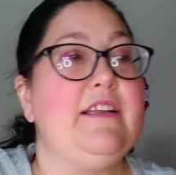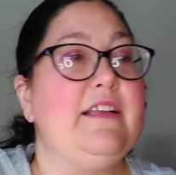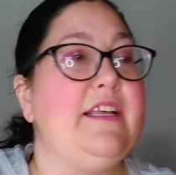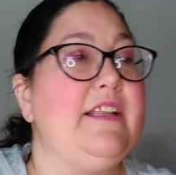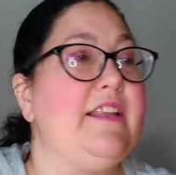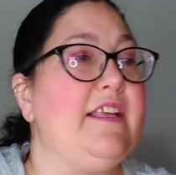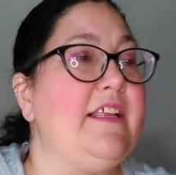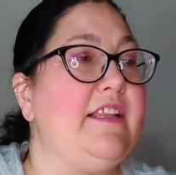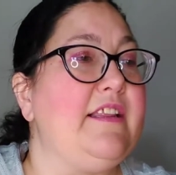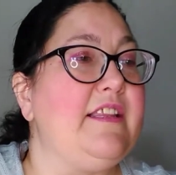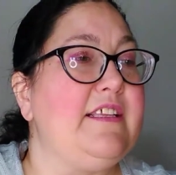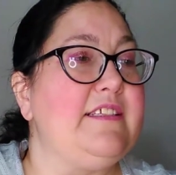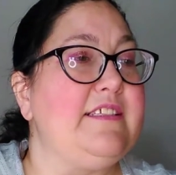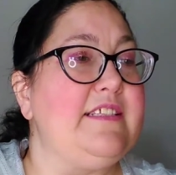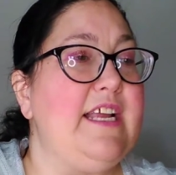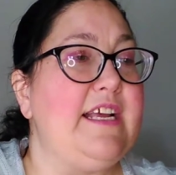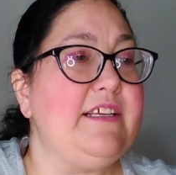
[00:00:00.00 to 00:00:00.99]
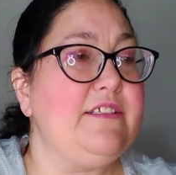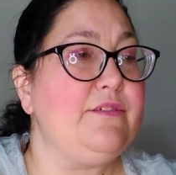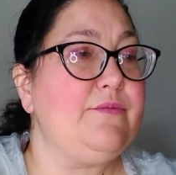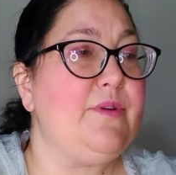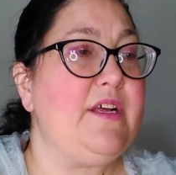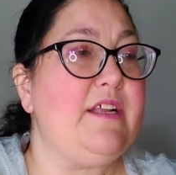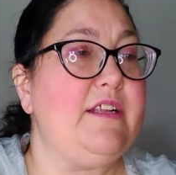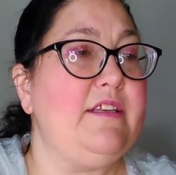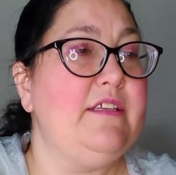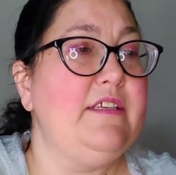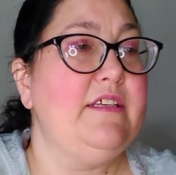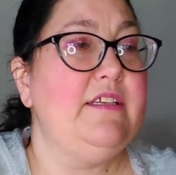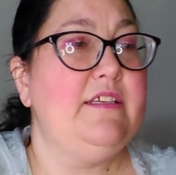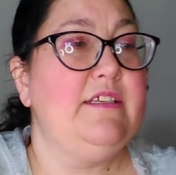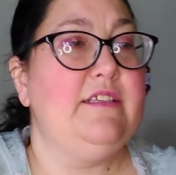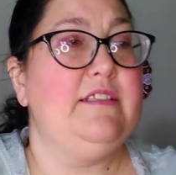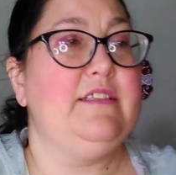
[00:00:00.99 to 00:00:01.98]
And then this next one,
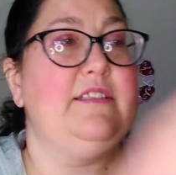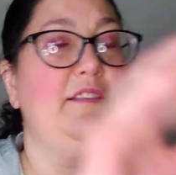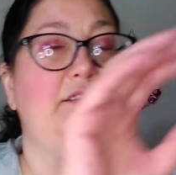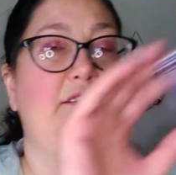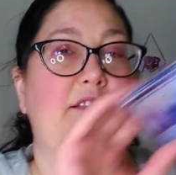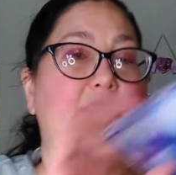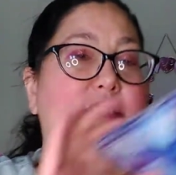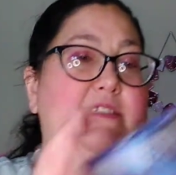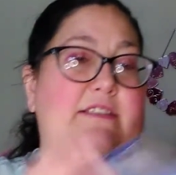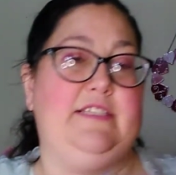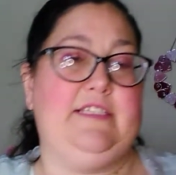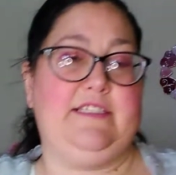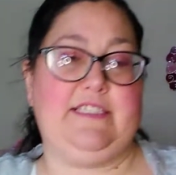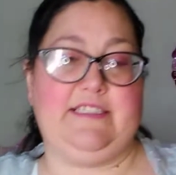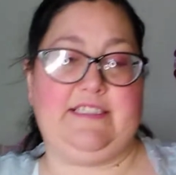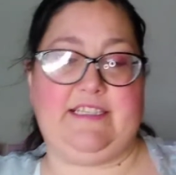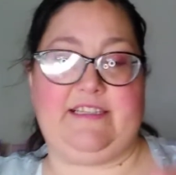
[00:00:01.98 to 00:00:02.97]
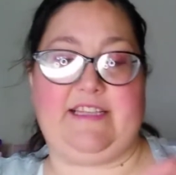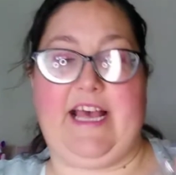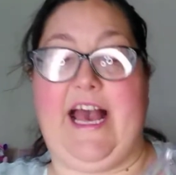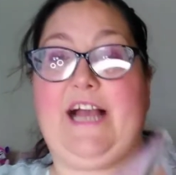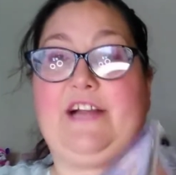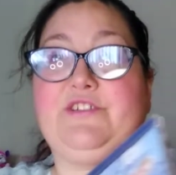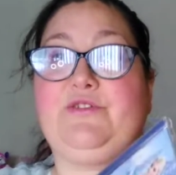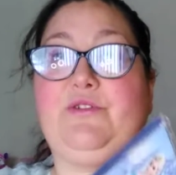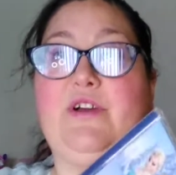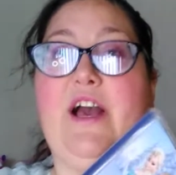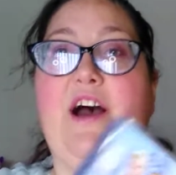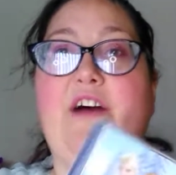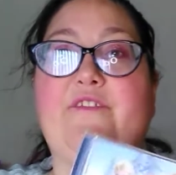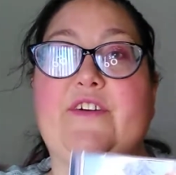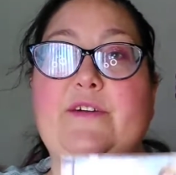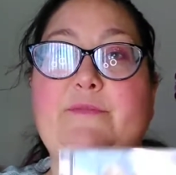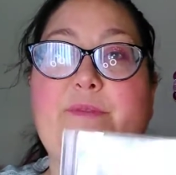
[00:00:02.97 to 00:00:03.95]
this isn't the actual
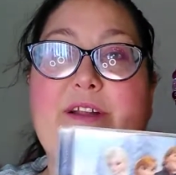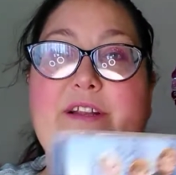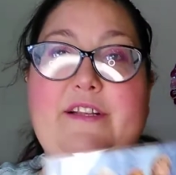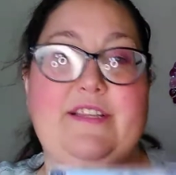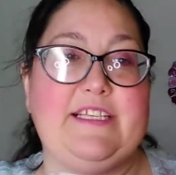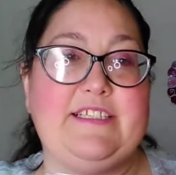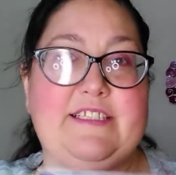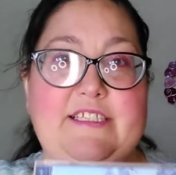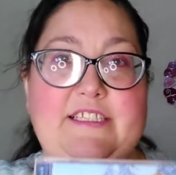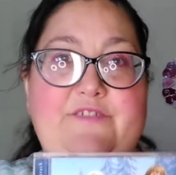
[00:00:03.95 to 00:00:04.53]
cover, but this is